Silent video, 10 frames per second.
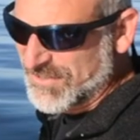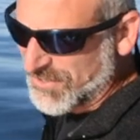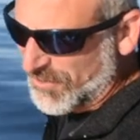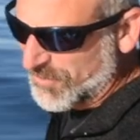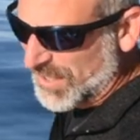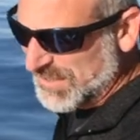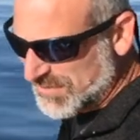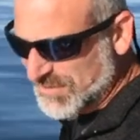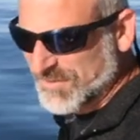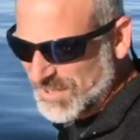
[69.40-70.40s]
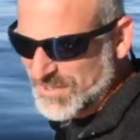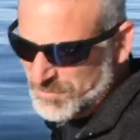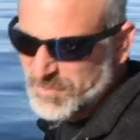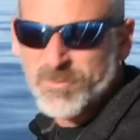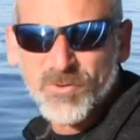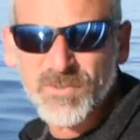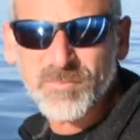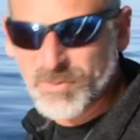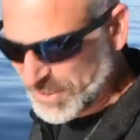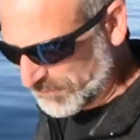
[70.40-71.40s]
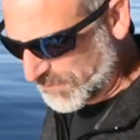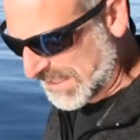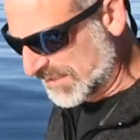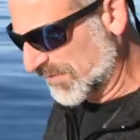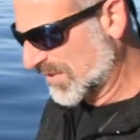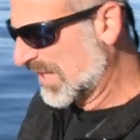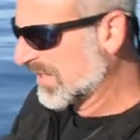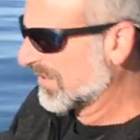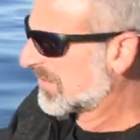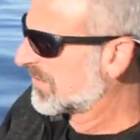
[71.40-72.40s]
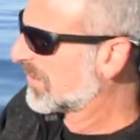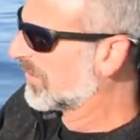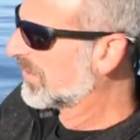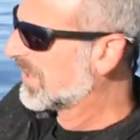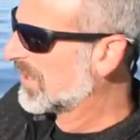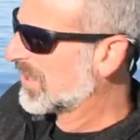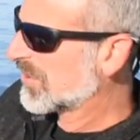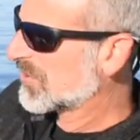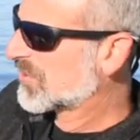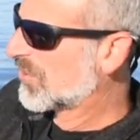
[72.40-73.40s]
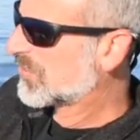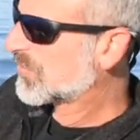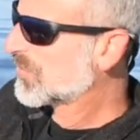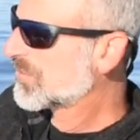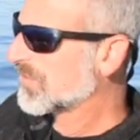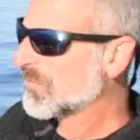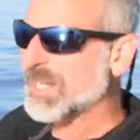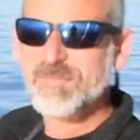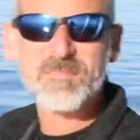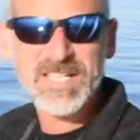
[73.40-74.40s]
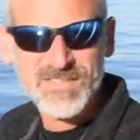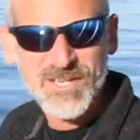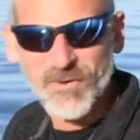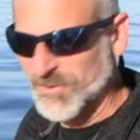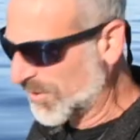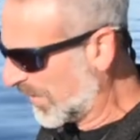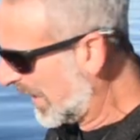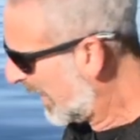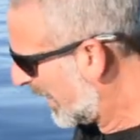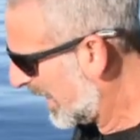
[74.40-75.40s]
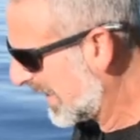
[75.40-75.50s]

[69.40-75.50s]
So uh, this is this has been proving pretty effective. It's got a nice little chartreuse and white mix going on there.